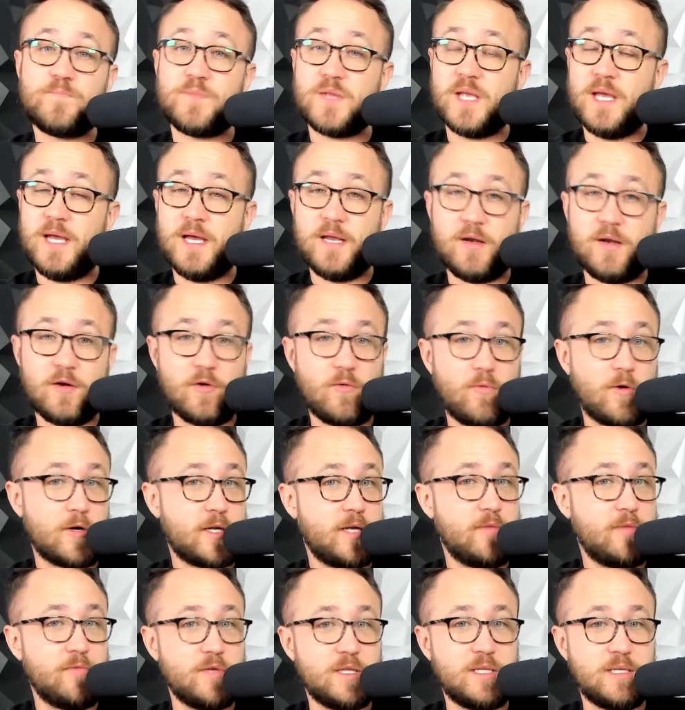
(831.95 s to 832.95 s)
and are
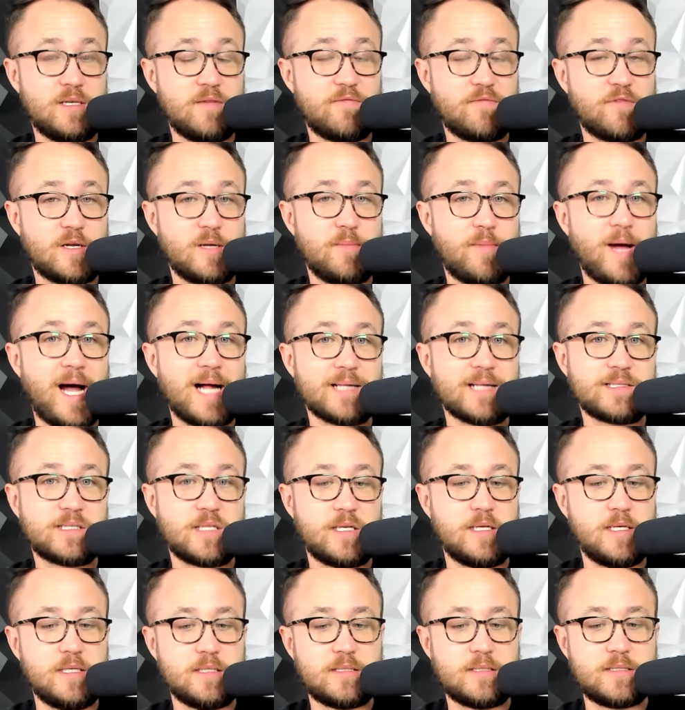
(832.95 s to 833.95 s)
working within different
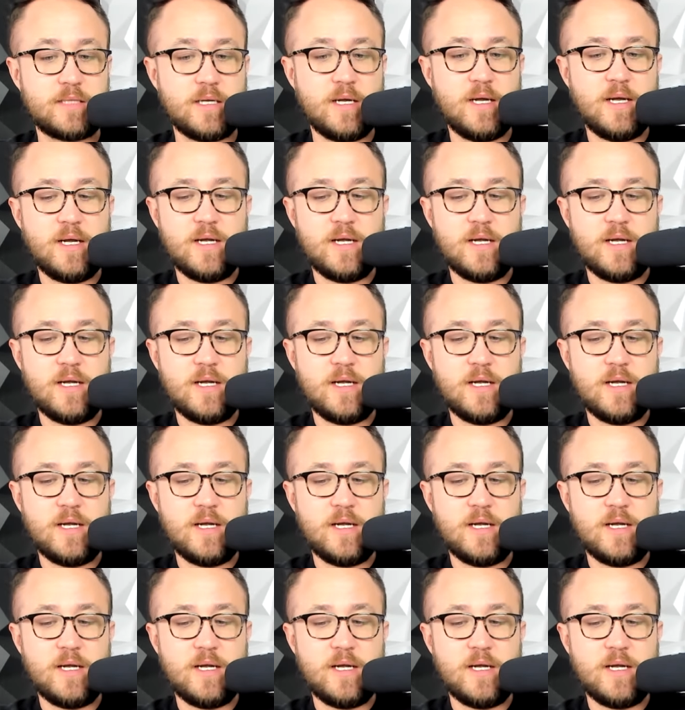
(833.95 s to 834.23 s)
capacities.